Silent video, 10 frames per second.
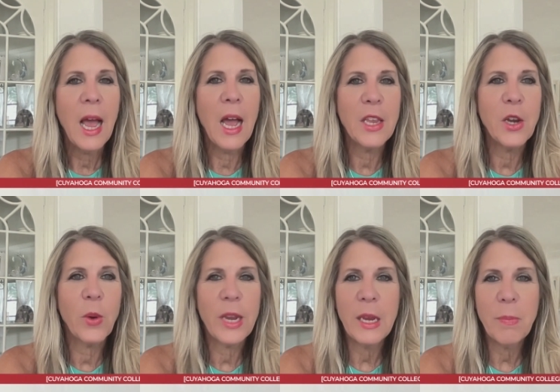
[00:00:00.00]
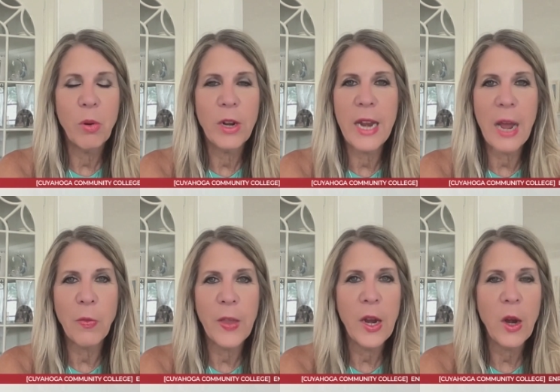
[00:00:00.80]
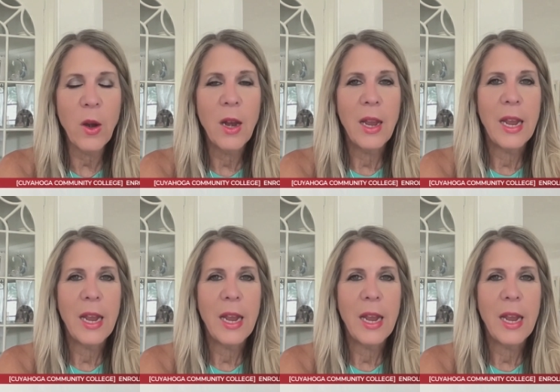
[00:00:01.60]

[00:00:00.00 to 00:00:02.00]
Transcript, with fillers: Uh, you know, he put it out there